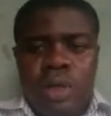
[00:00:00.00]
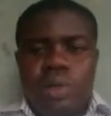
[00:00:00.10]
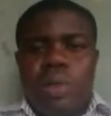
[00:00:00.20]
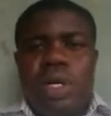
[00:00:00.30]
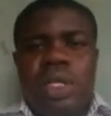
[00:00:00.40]

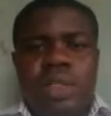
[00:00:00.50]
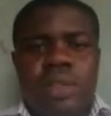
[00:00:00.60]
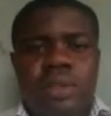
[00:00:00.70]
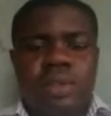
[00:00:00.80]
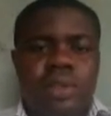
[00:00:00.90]
Good
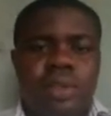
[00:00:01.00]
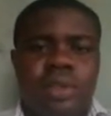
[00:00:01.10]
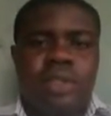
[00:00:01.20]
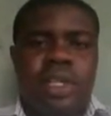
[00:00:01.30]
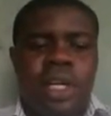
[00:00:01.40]
morning.
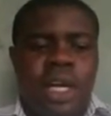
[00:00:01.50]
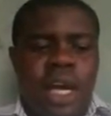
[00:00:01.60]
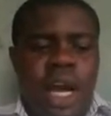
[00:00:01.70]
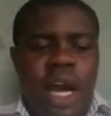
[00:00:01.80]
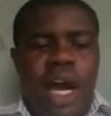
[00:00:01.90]

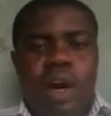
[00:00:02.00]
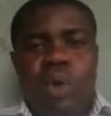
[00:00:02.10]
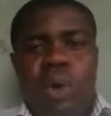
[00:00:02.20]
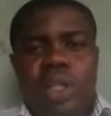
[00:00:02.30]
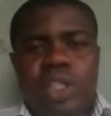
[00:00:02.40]

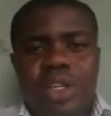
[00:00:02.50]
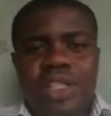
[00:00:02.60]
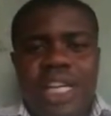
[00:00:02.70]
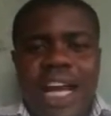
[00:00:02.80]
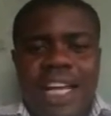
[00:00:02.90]
How was
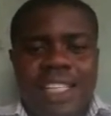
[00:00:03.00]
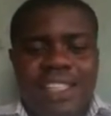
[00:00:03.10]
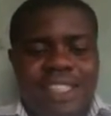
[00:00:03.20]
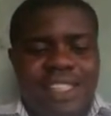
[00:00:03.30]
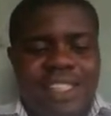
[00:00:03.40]
your
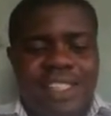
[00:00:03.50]
night?